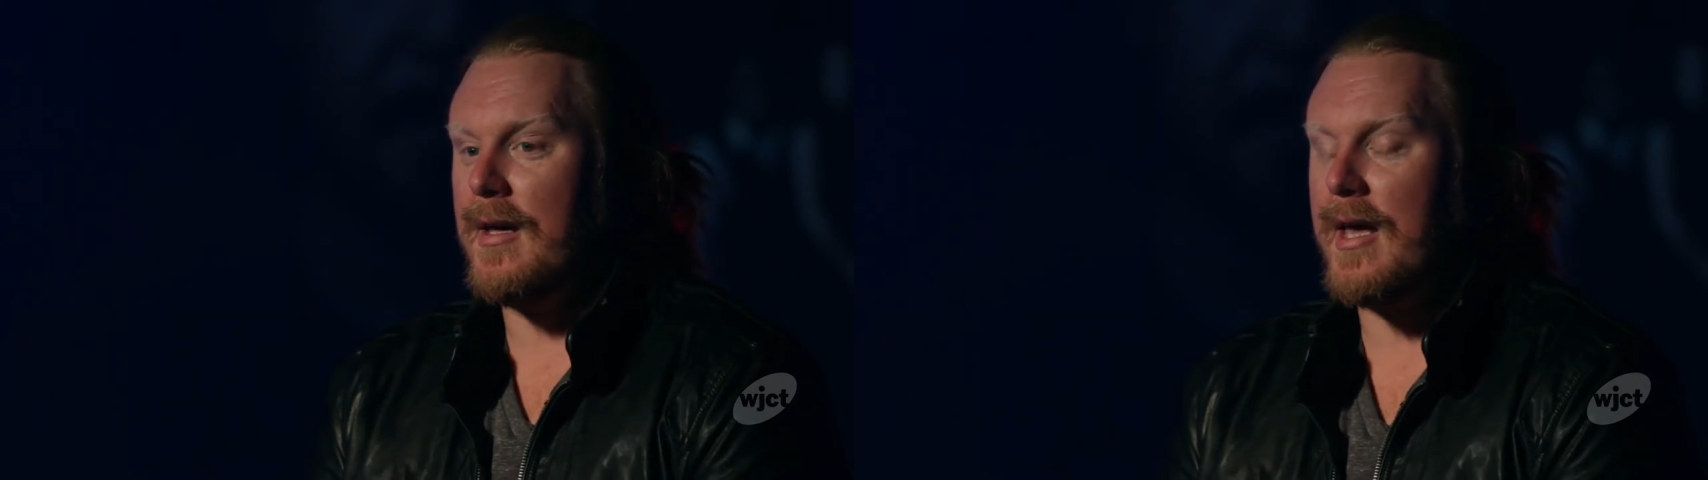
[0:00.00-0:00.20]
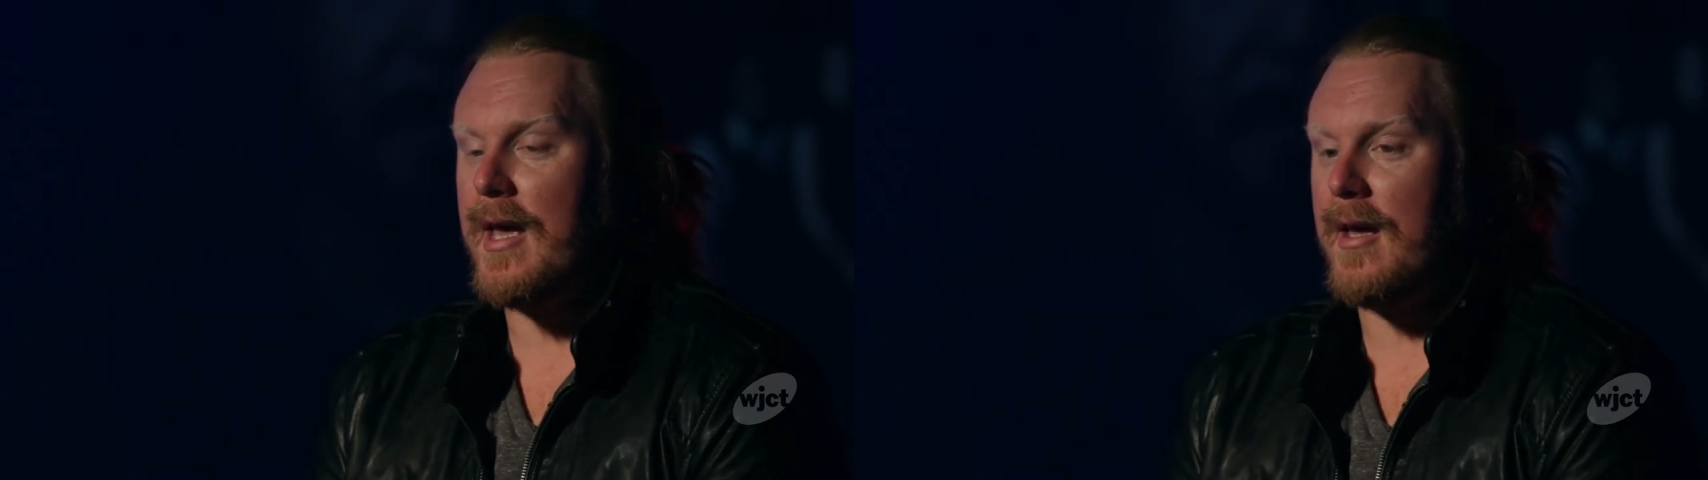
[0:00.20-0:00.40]

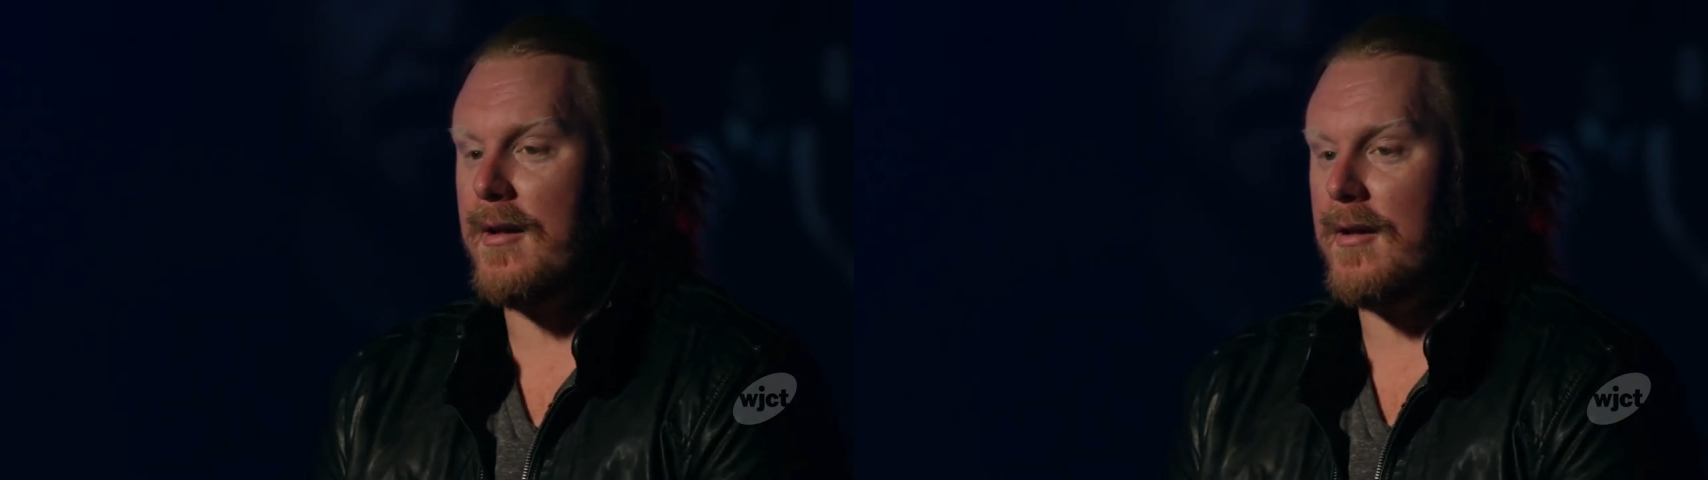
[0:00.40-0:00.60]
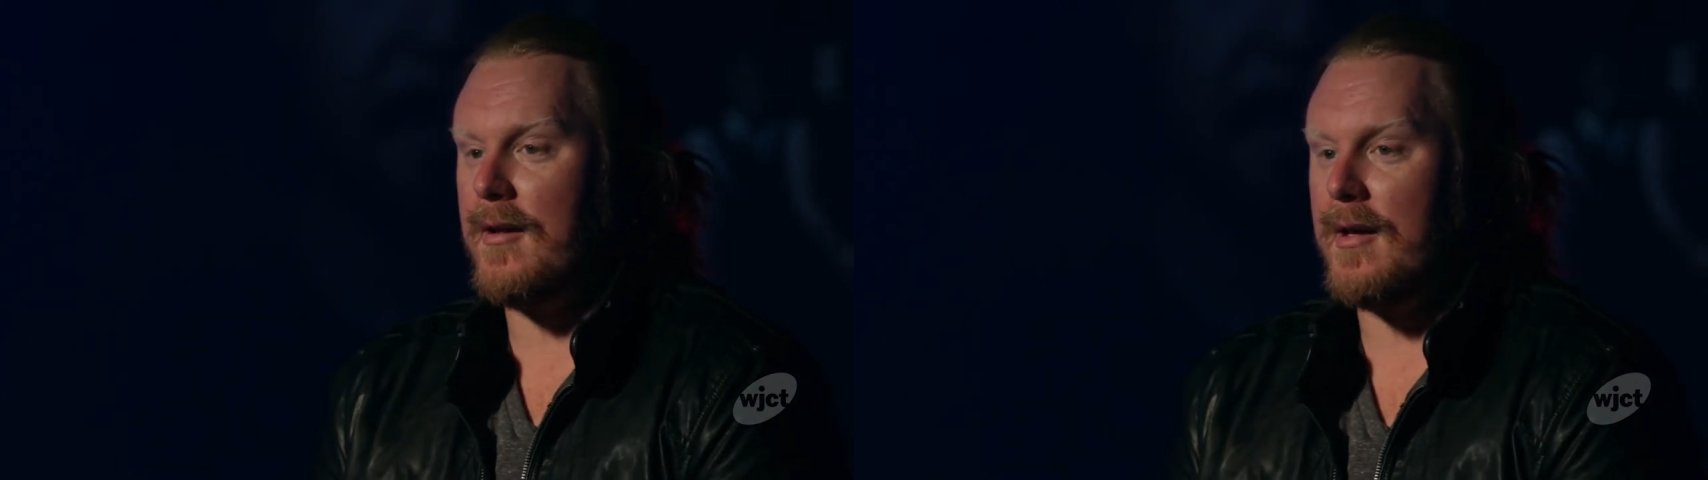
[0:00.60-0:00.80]
and,
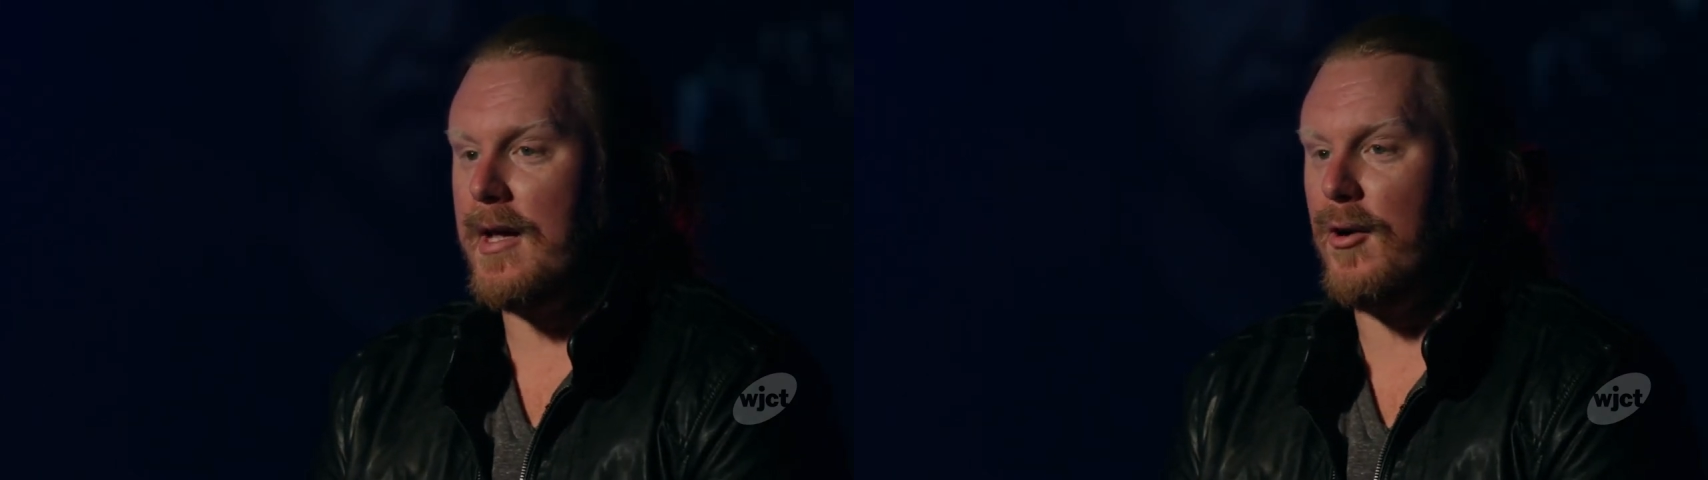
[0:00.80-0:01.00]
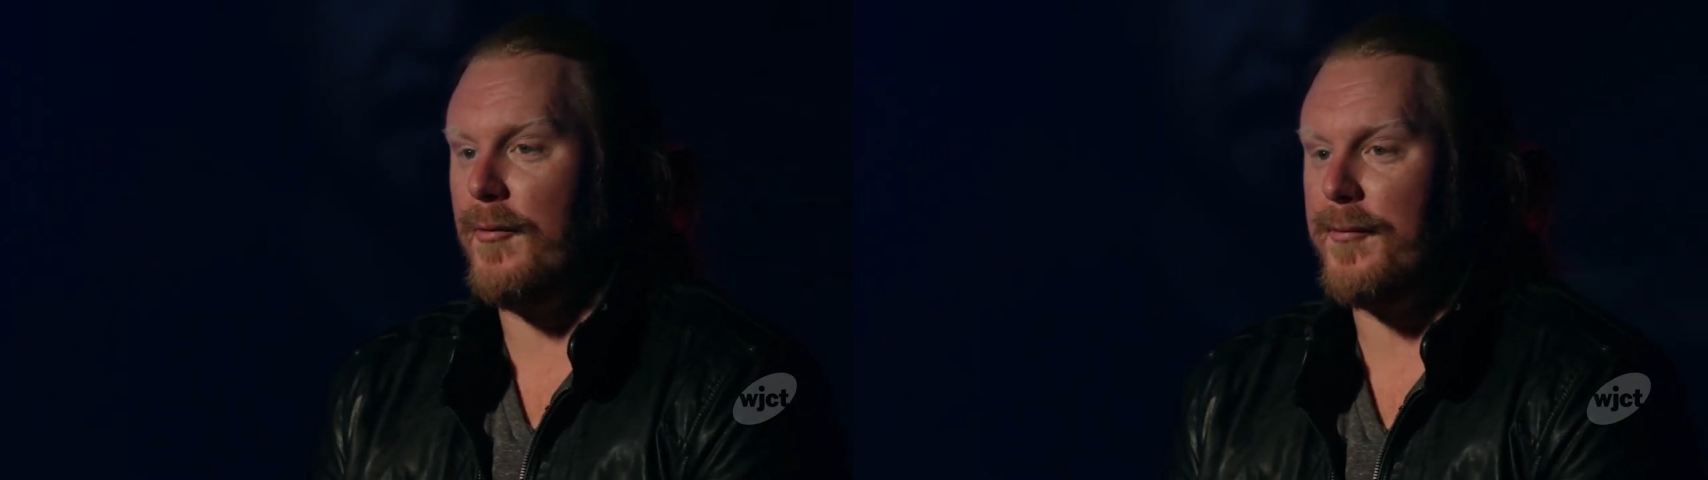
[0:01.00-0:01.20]

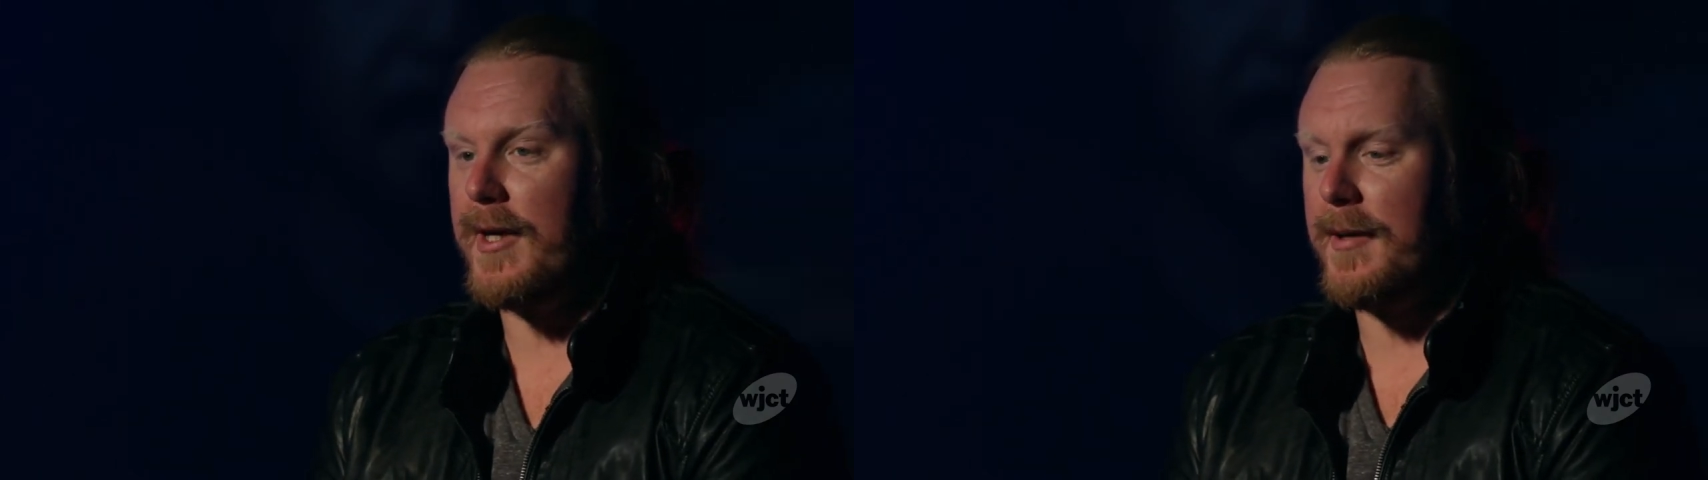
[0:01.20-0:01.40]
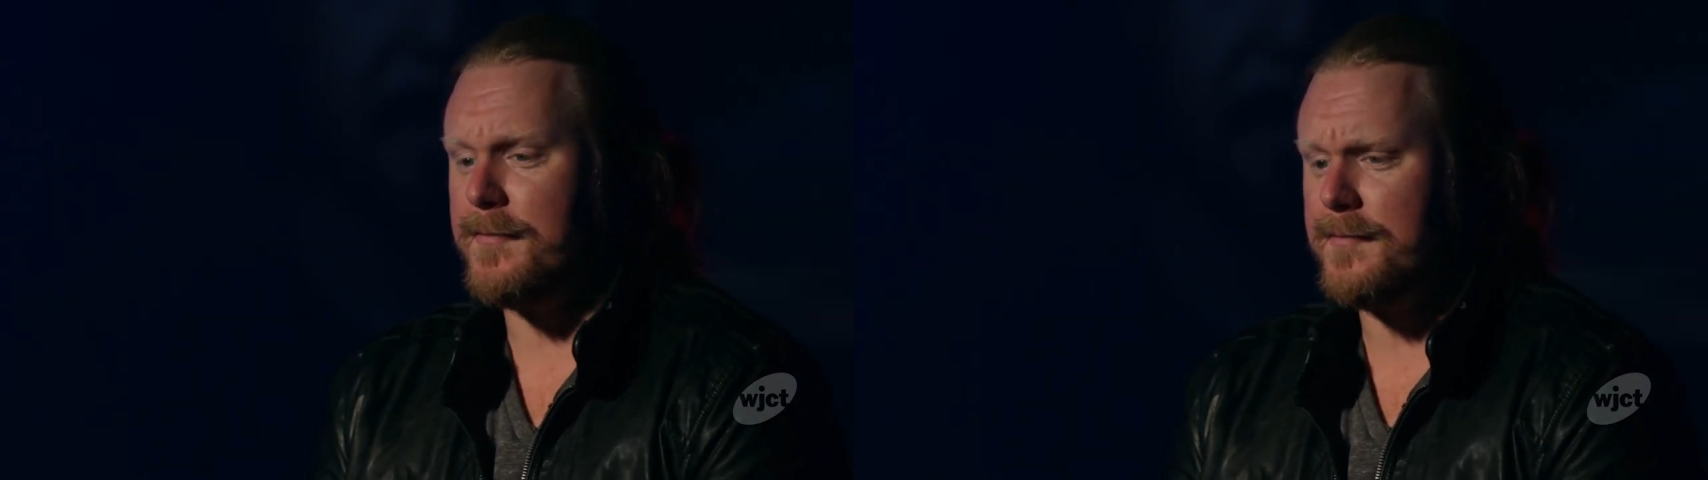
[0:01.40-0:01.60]
and
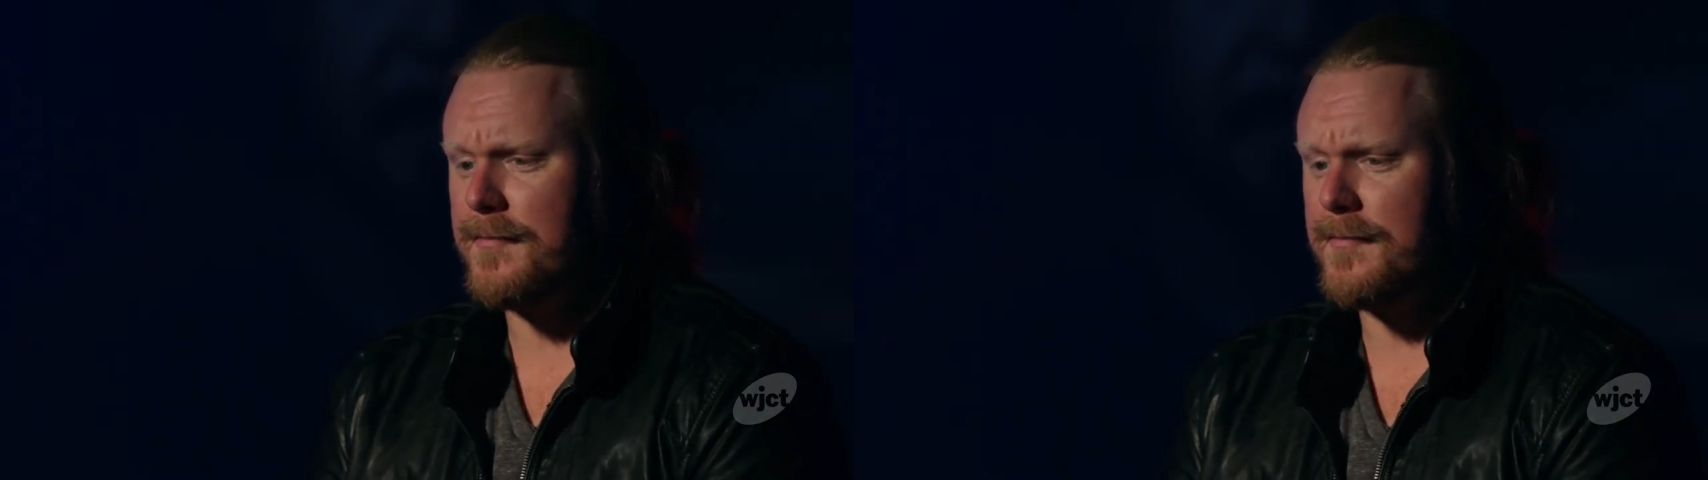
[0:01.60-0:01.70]
hopefully